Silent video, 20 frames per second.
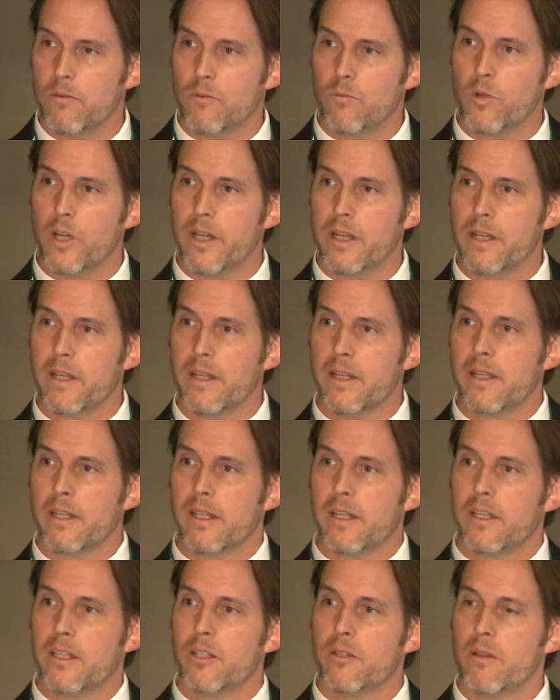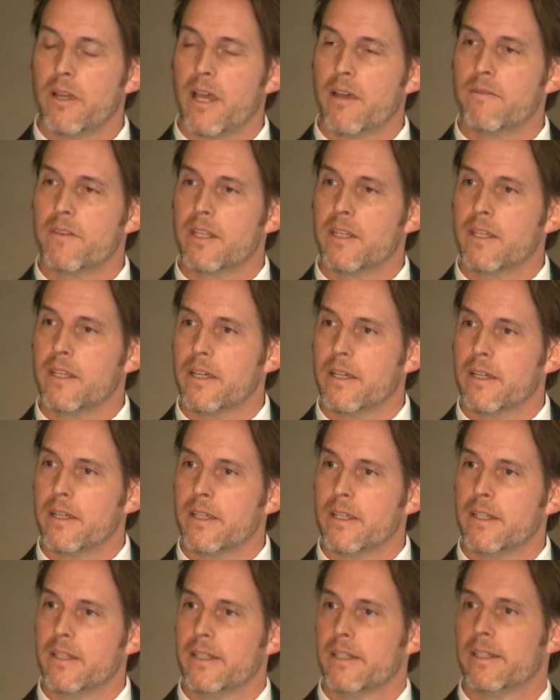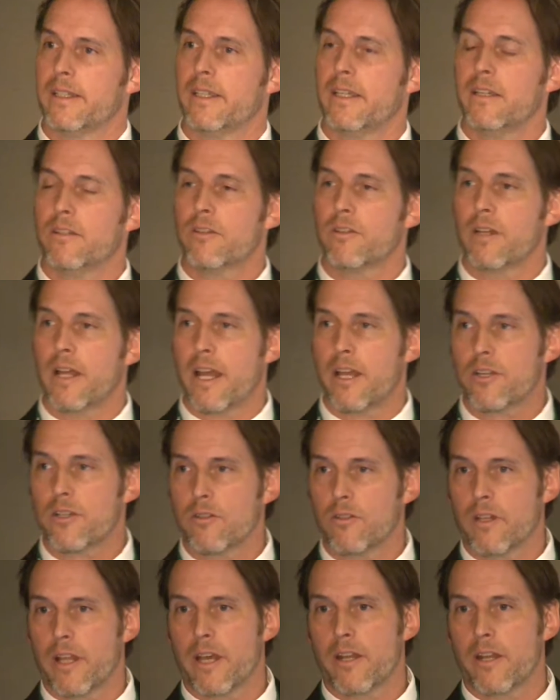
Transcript: when you have the International